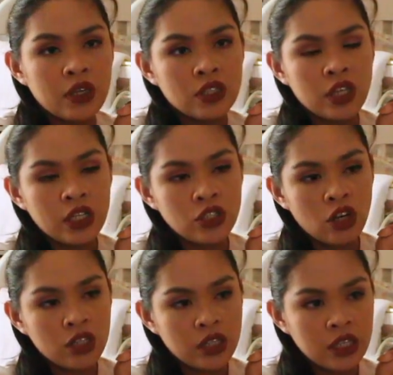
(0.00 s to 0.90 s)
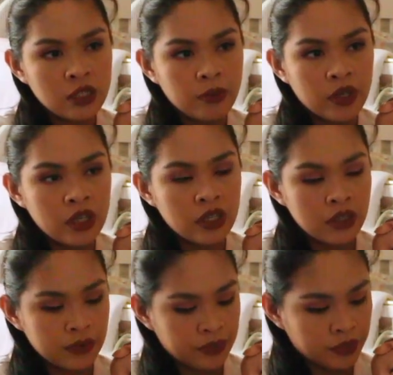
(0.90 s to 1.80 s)
She had jaundice, but
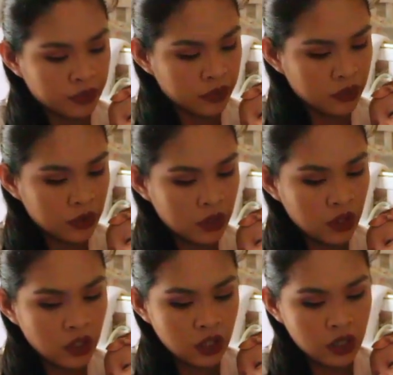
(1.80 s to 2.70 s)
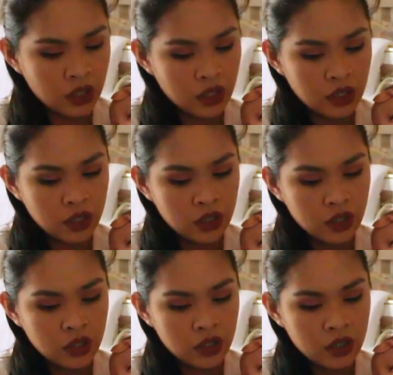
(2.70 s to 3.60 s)
her
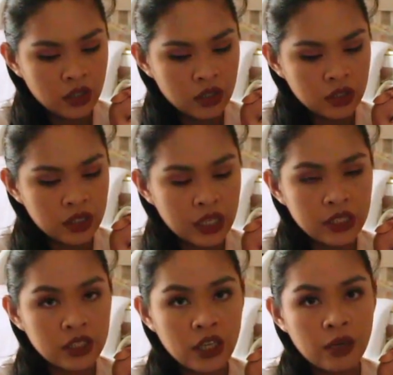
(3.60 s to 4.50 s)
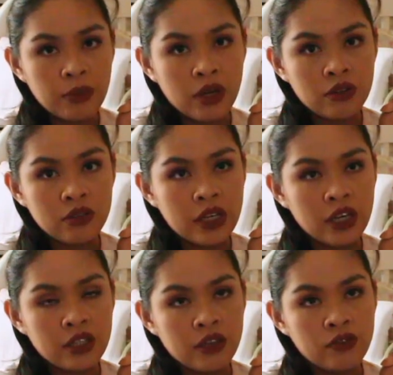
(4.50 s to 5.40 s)
test came out
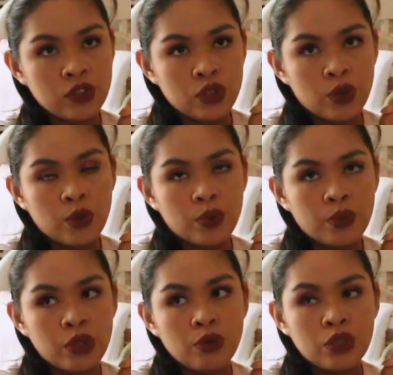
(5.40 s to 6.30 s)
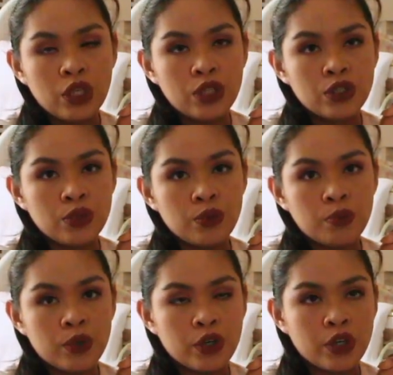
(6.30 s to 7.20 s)
negative, so we don't need to
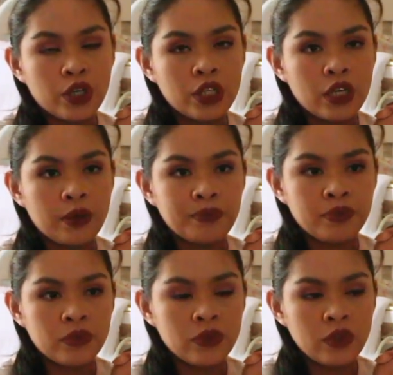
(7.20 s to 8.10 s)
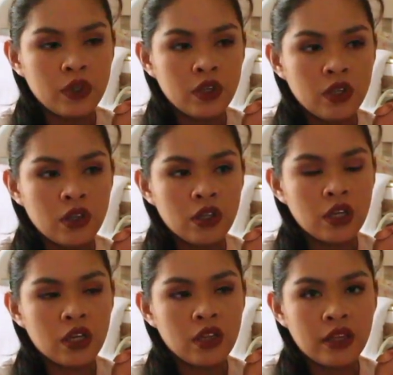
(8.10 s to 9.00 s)
put her in um,
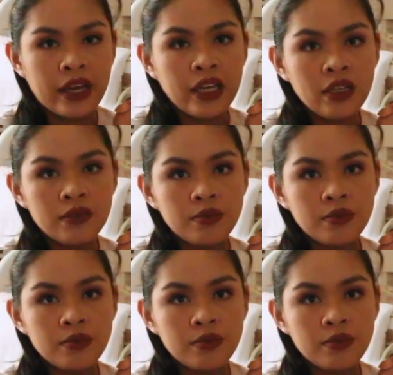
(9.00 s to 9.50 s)
like a light.